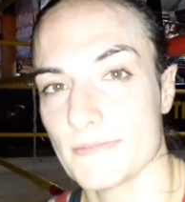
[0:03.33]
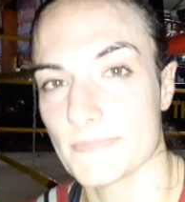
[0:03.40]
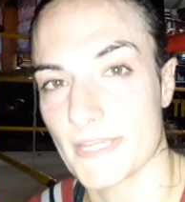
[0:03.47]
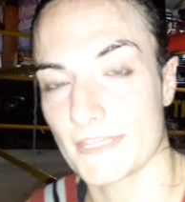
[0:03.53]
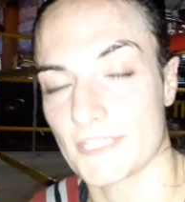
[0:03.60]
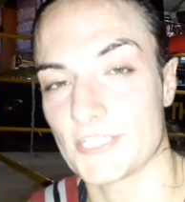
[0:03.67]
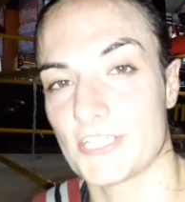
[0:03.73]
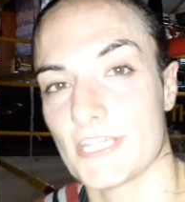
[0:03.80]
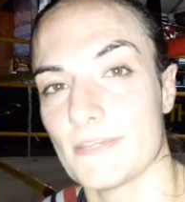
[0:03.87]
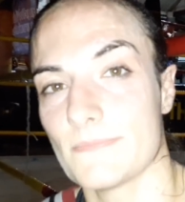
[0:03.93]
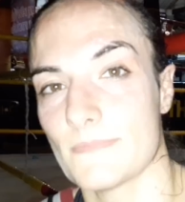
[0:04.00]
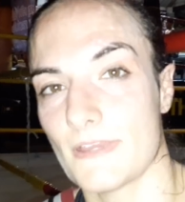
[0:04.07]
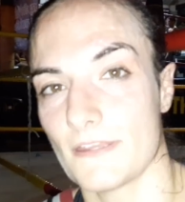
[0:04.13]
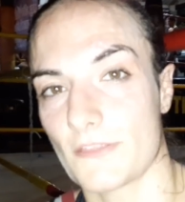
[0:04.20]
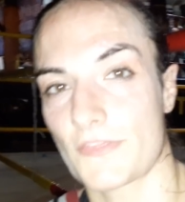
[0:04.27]
am at the
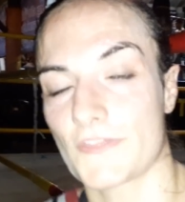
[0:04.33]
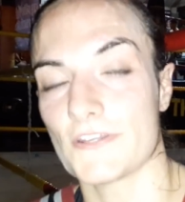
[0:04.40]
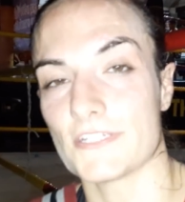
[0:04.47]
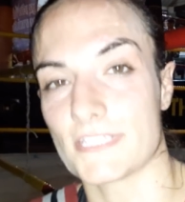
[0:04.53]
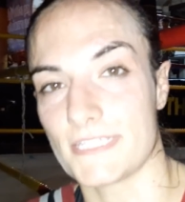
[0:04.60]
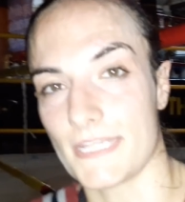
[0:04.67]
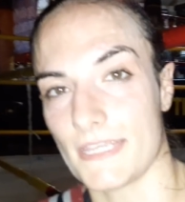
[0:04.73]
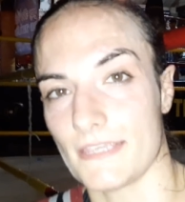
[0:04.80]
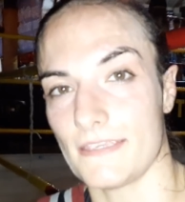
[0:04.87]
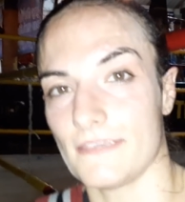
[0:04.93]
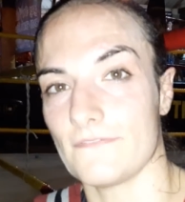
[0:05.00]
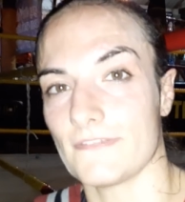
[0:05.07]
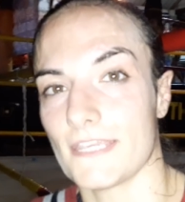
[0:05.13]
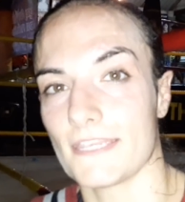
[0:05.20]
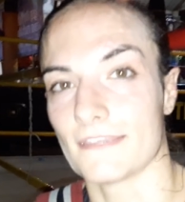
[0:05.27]
gym on a Thursday
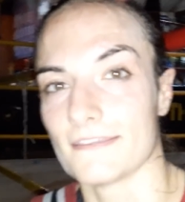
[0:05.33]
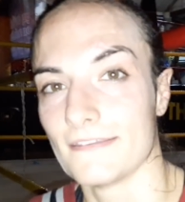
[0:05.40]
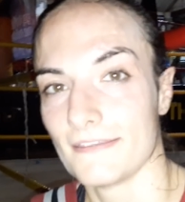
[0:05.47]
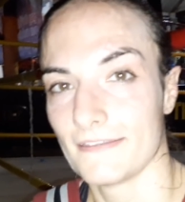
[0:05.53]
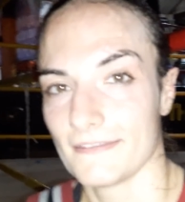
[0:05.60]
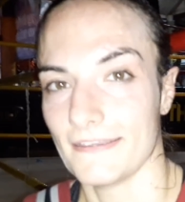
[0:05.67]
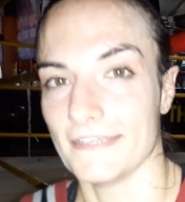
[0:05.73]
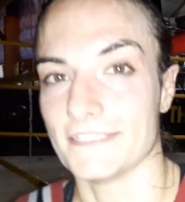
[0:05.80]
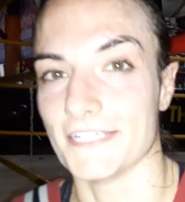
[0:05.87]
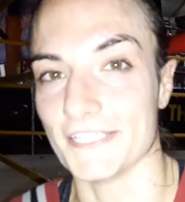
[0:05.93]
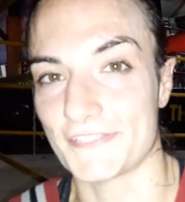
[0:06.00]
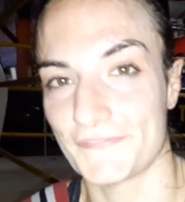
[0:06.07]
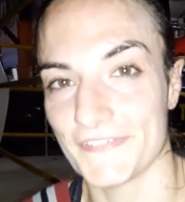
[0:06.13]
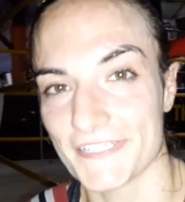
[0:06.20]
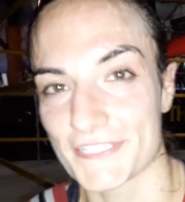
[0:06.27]
evening. I
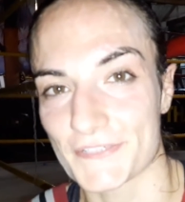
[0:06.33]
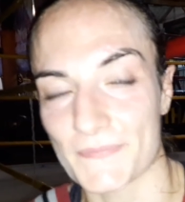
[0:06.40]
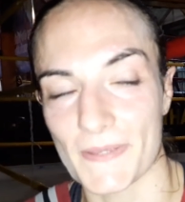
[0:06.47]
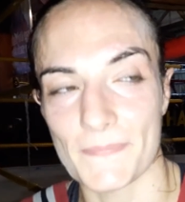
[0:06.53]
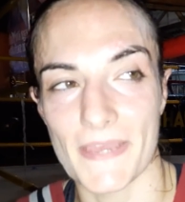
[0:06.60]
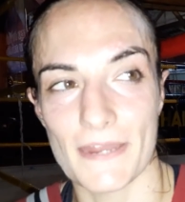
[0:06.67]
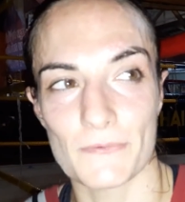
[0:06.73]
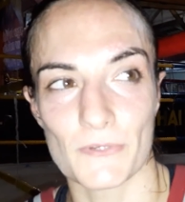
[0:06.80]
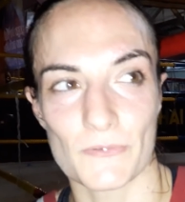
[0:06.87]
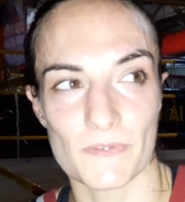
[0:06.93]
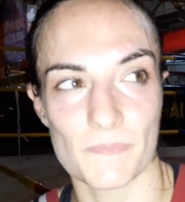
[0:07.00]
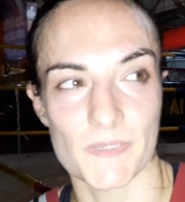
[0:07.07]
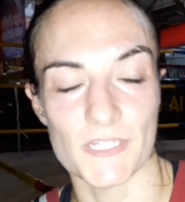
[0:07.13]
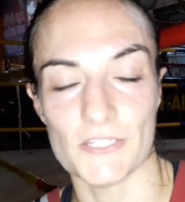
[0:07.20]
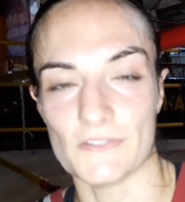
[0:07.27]
just finished my pad work
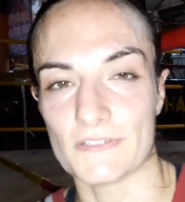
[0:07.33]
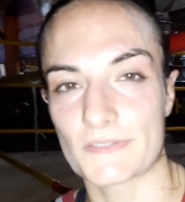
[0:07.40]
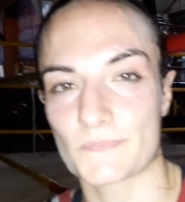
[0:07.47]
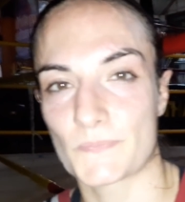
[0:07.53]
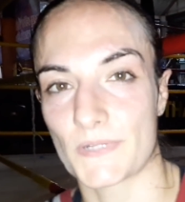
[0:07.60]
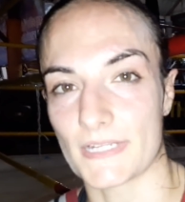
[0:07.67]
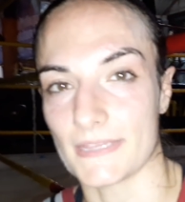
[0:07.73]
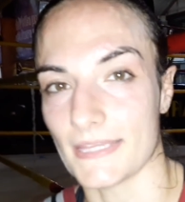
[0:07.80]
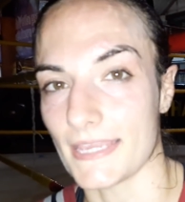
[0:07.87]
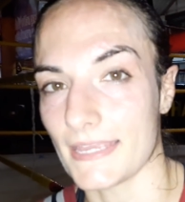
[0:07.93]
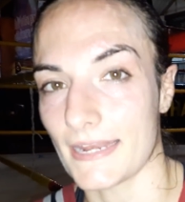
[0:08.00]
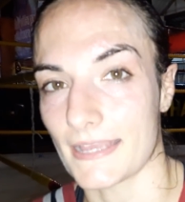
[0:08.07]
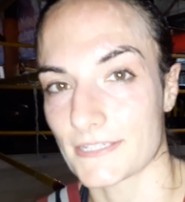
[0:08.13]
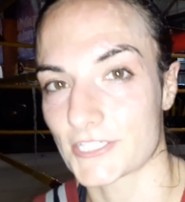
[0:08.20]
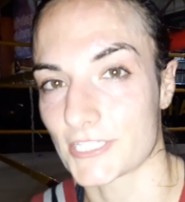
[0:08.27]
with Kinu. It's pretty
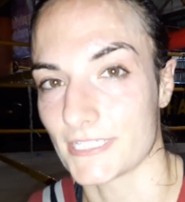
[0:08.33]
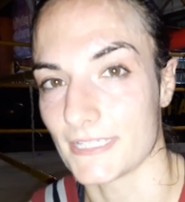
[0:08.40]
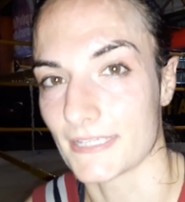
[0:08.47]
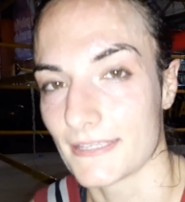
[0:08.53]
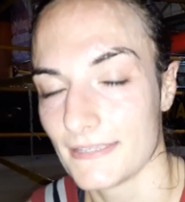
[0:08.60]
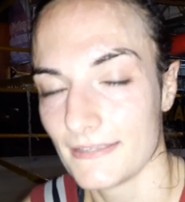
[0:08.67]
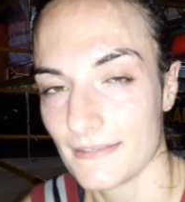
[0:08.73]
late actually.